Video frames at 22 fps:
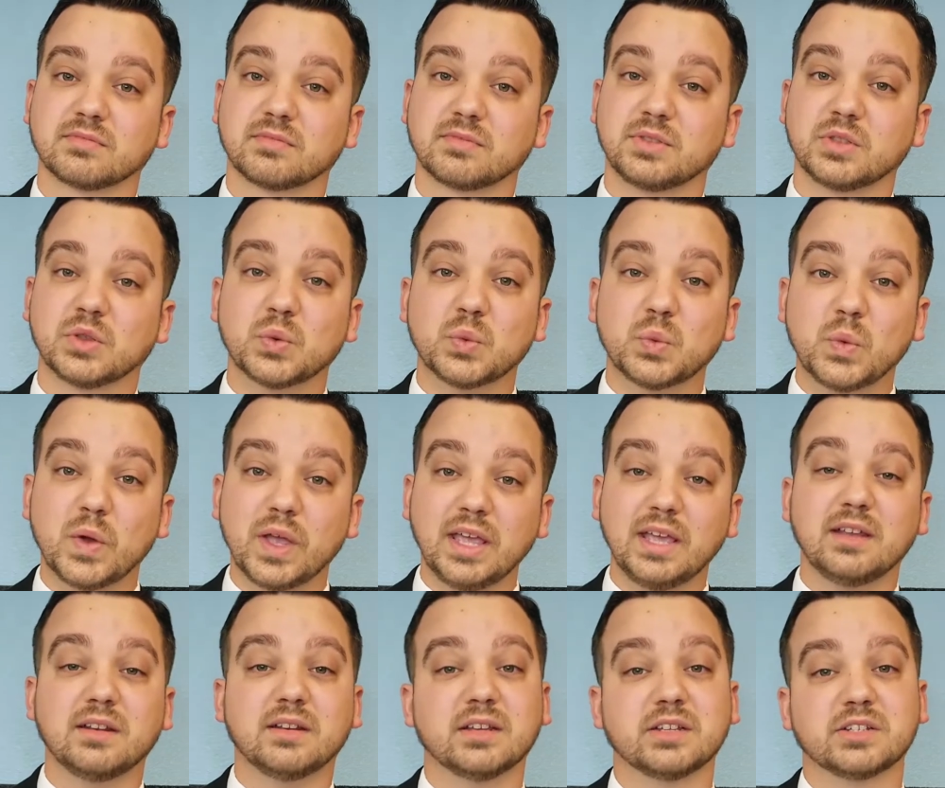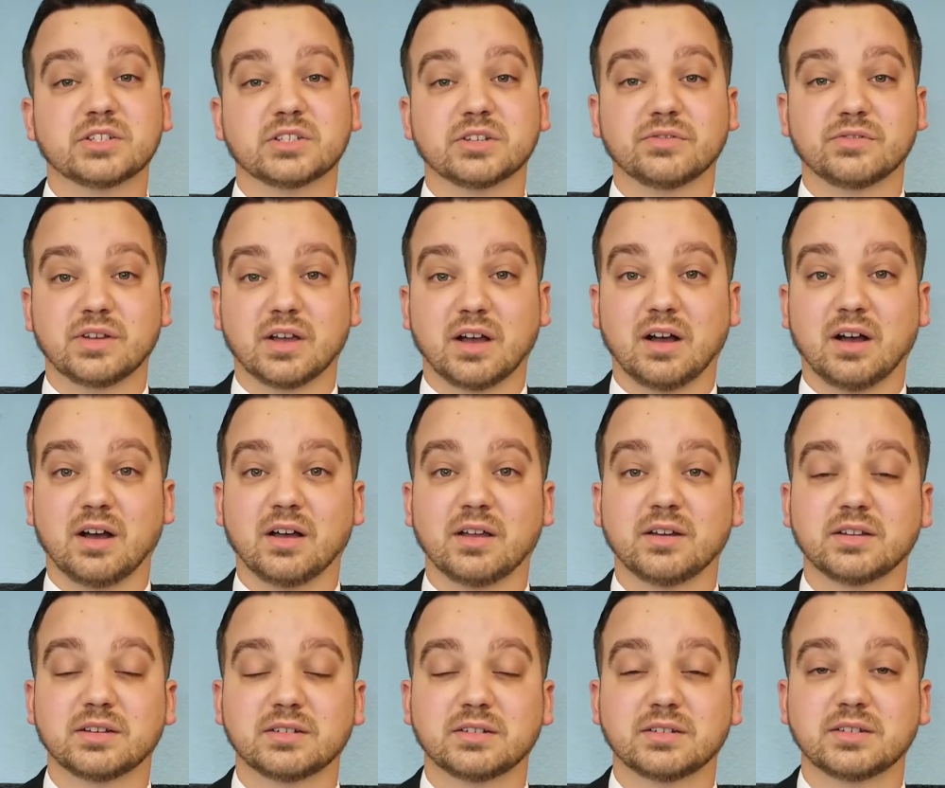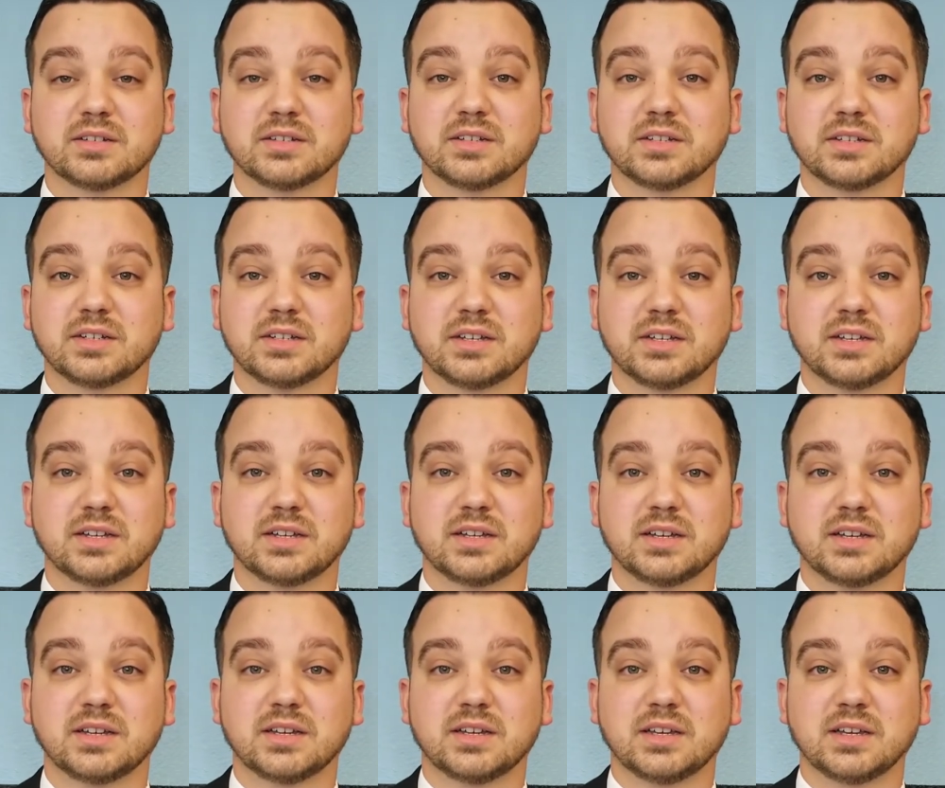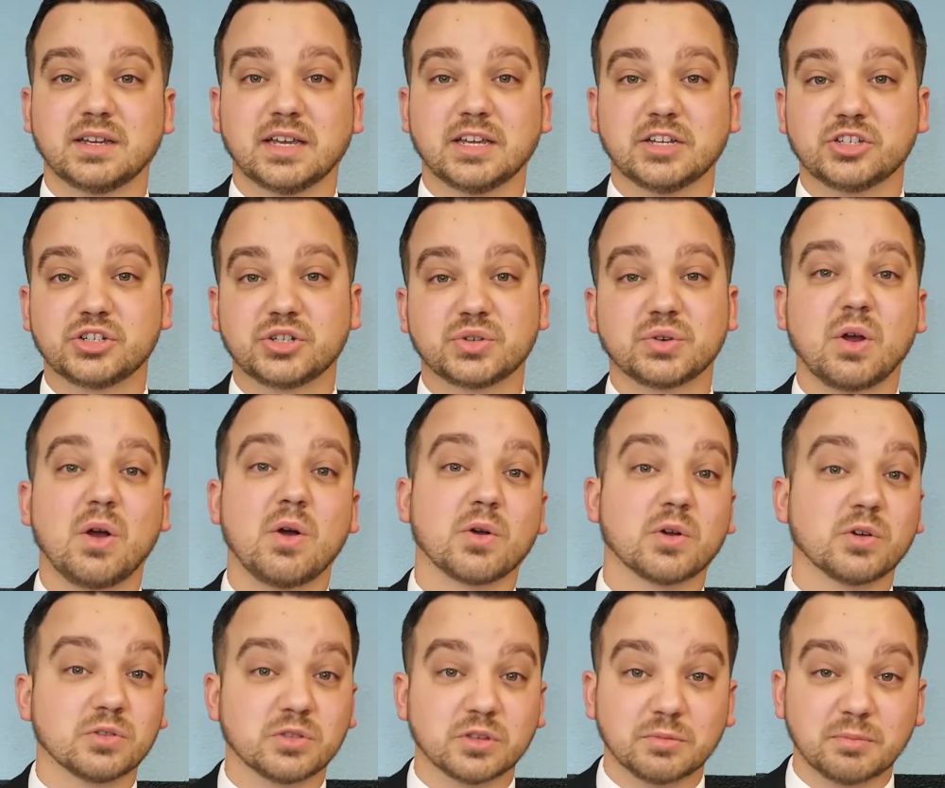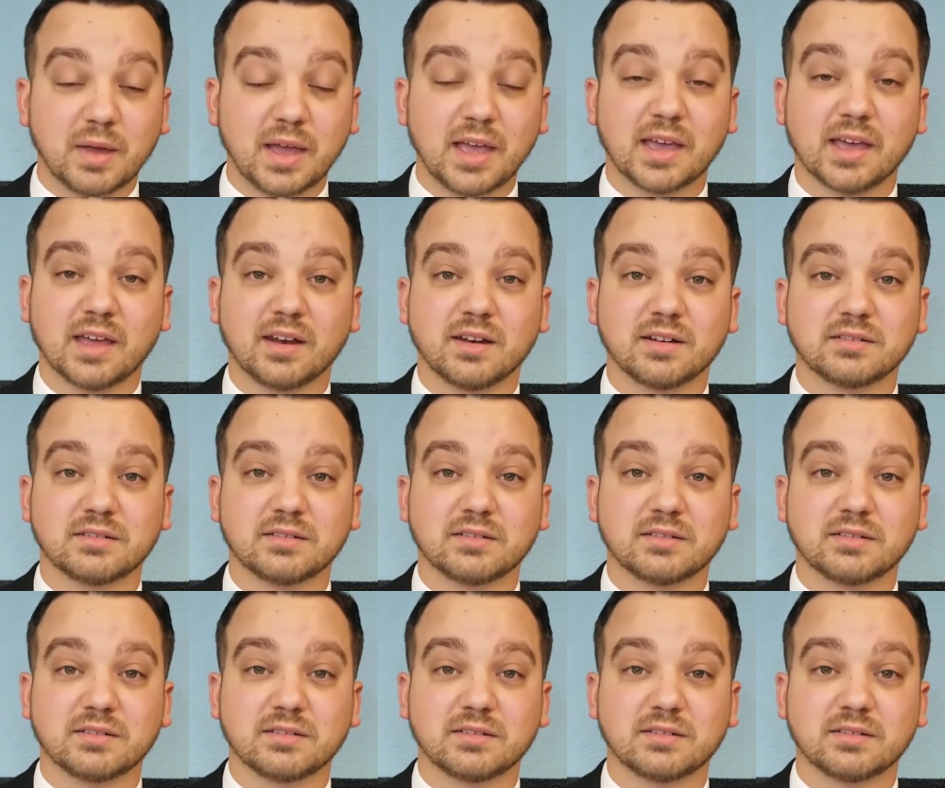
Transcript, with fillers: the weakness of God is stronger than man.